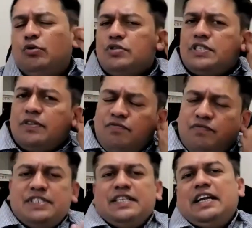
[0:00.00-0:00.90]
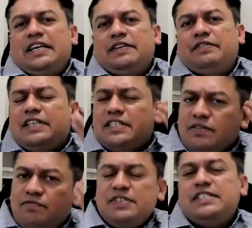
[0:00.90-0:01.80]
do some physical activity,
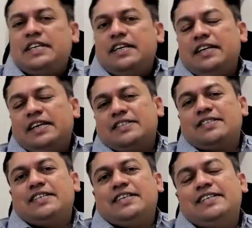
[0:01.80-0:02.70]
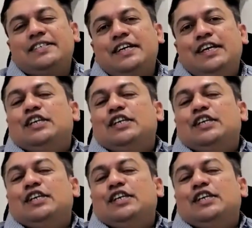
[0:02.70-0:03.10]
some physical exercise,